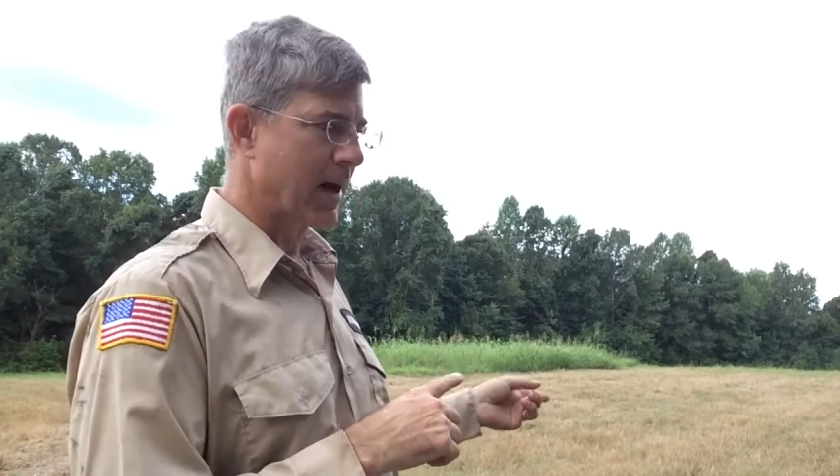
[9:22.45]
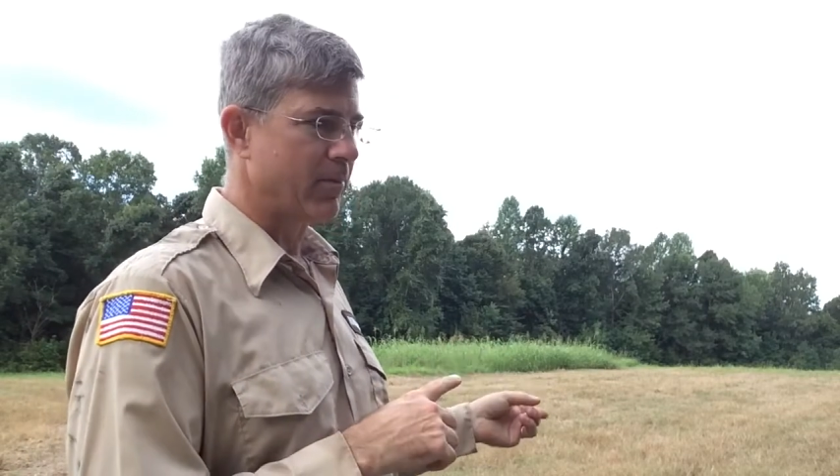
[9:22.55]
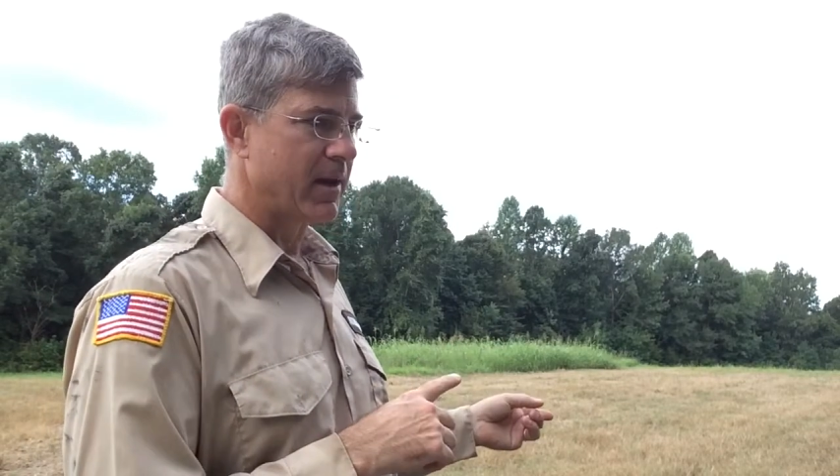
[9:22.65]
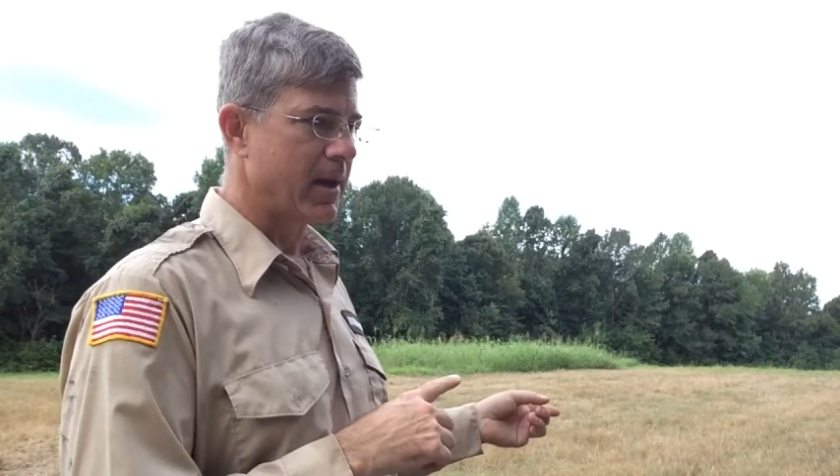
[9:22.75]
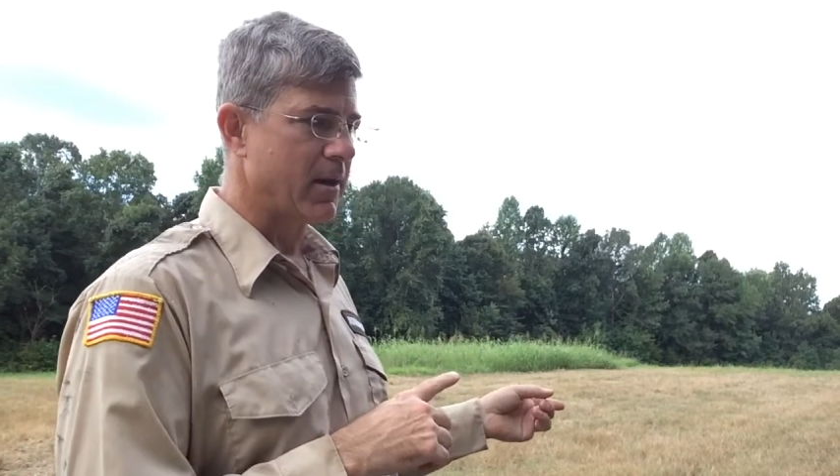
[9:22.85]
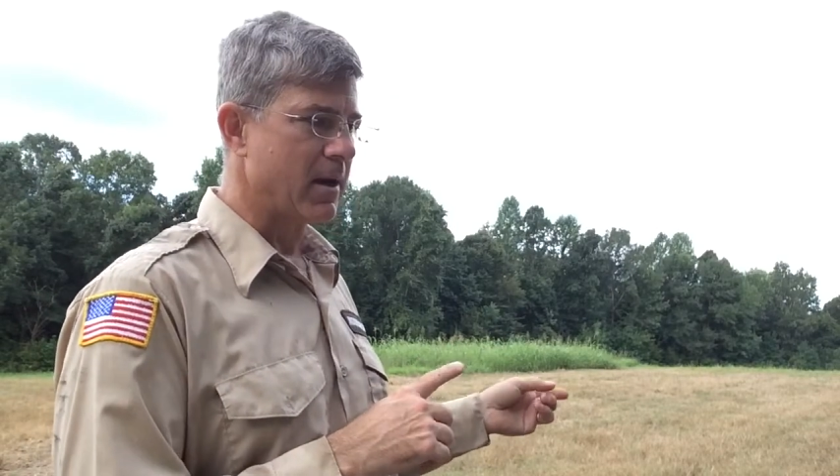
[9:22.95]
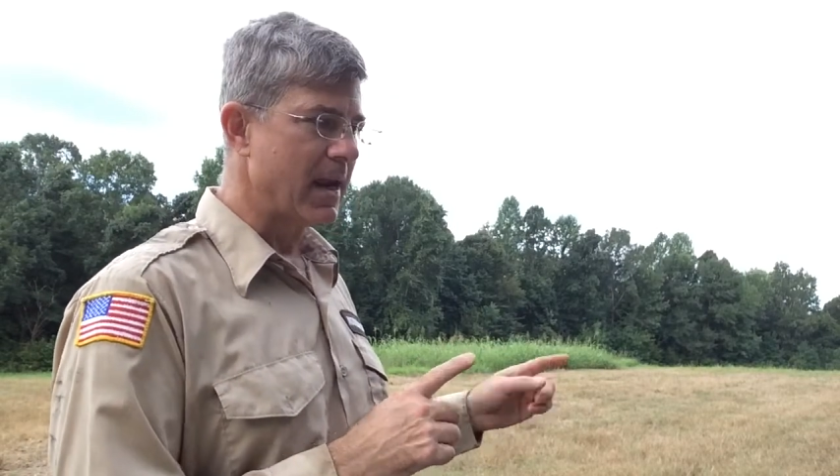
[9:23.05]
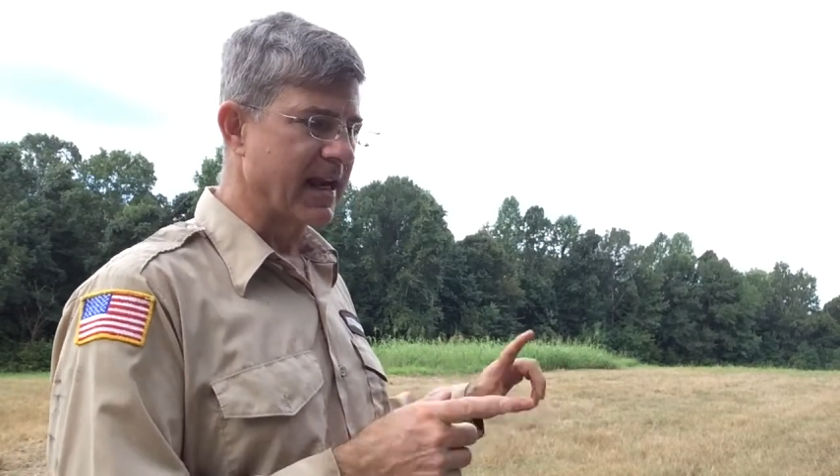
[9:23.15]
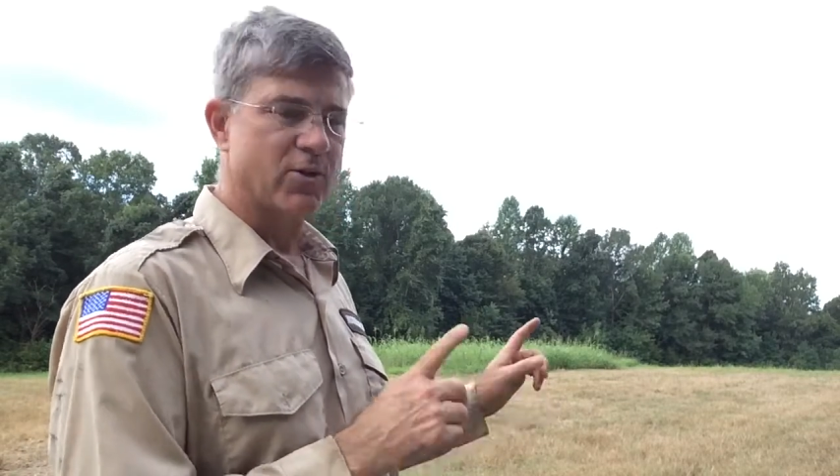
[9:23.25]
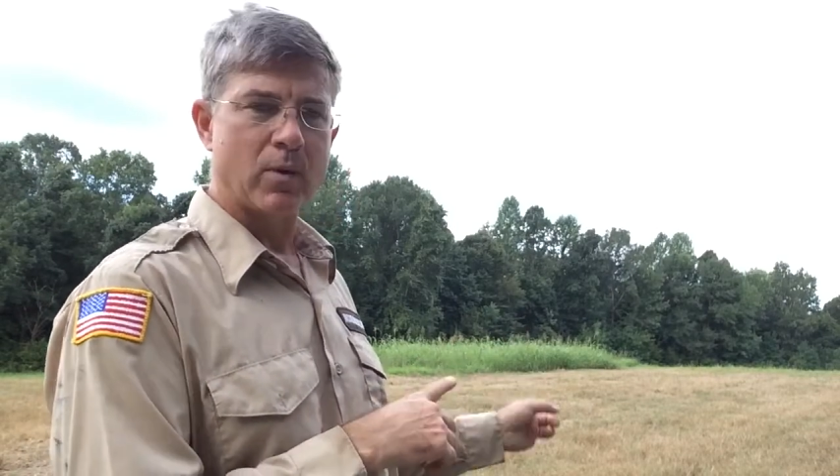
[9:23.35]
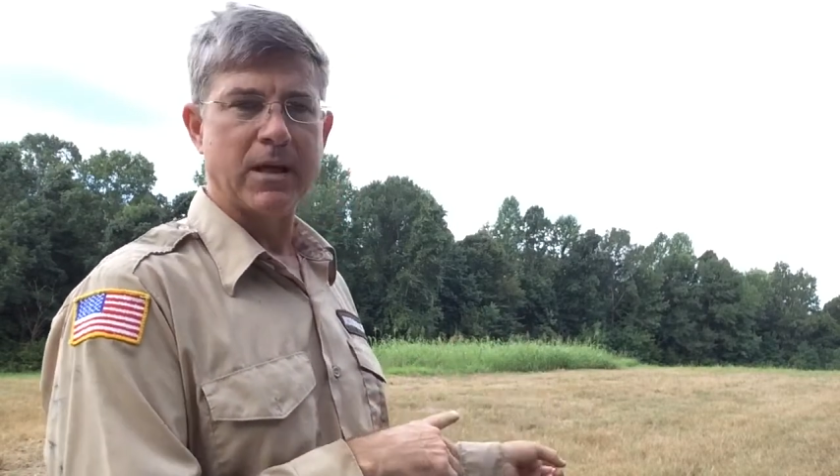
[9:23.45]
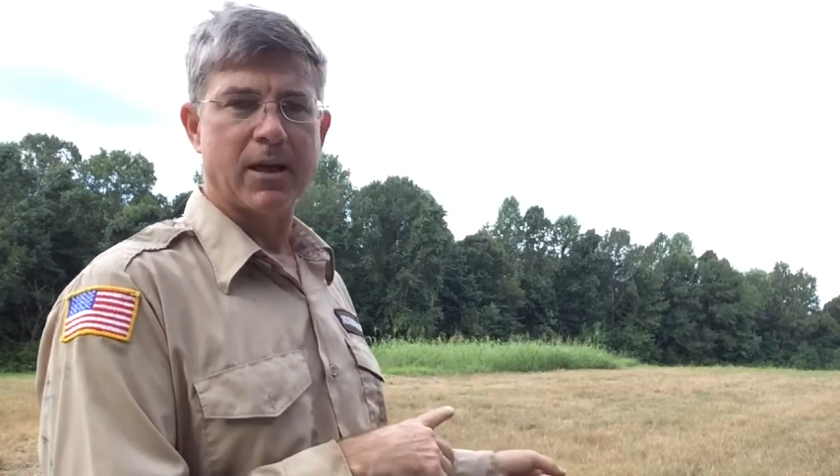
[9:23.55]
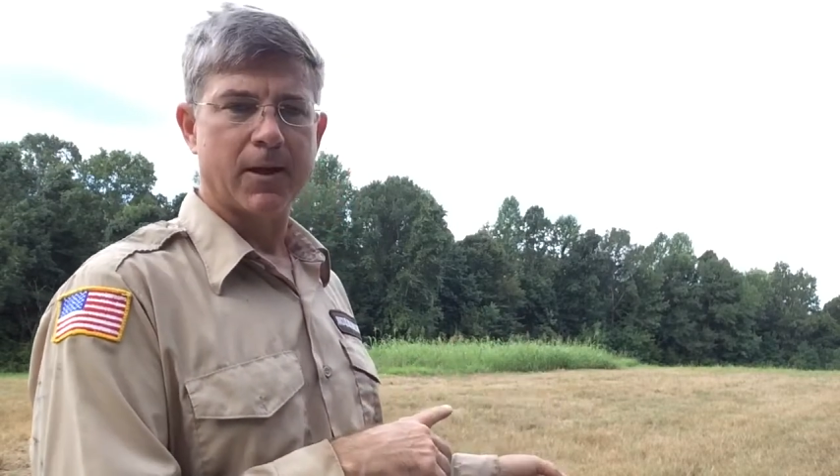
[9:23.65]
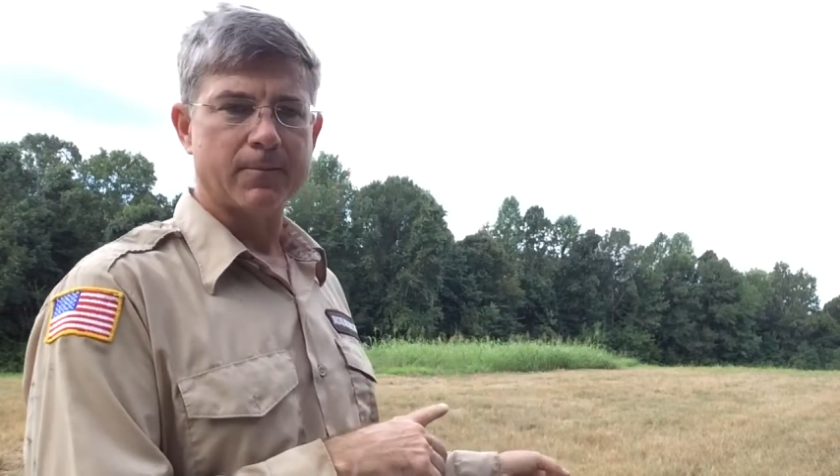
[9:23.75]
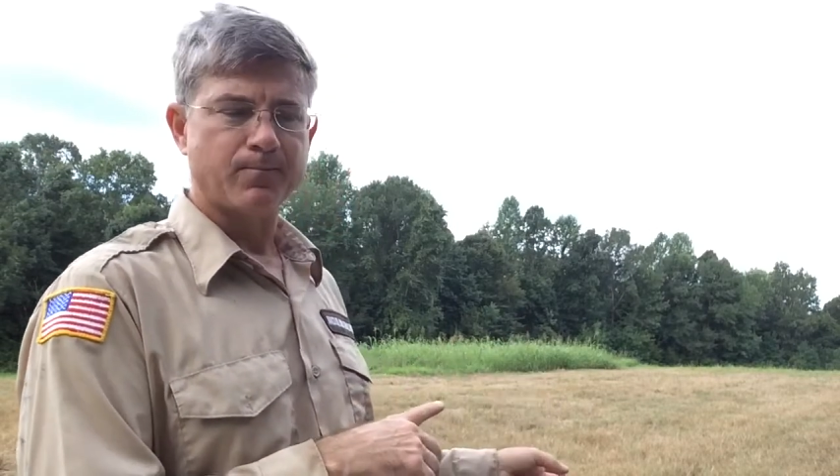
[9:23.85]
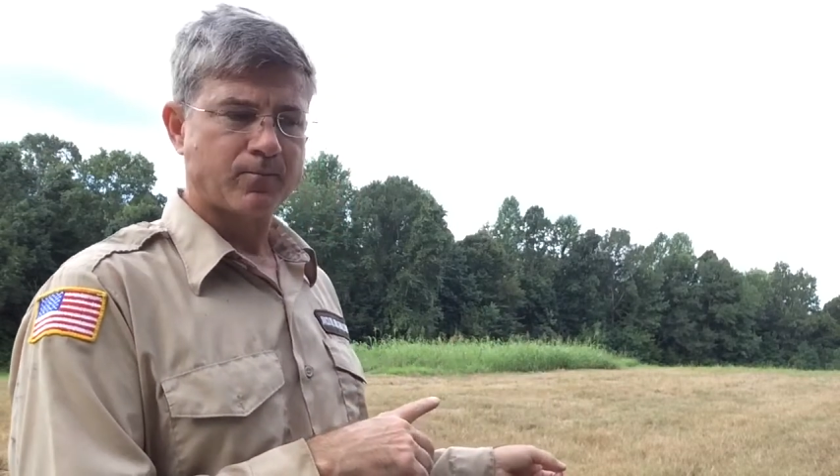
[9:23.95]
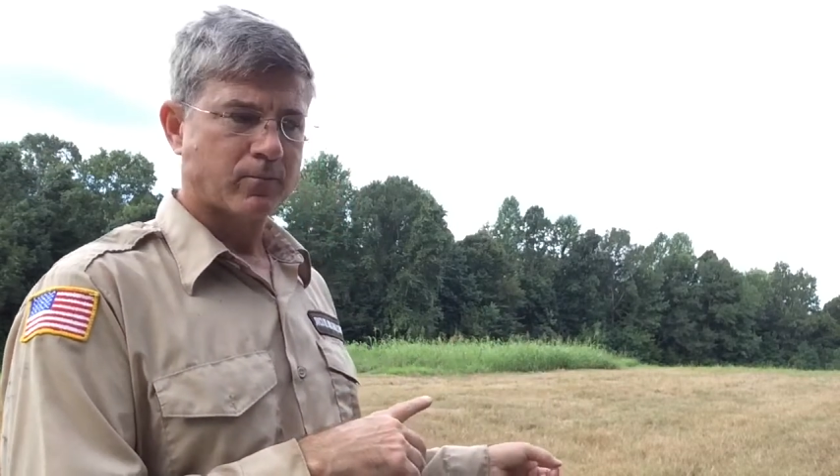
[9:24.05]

probably next weekend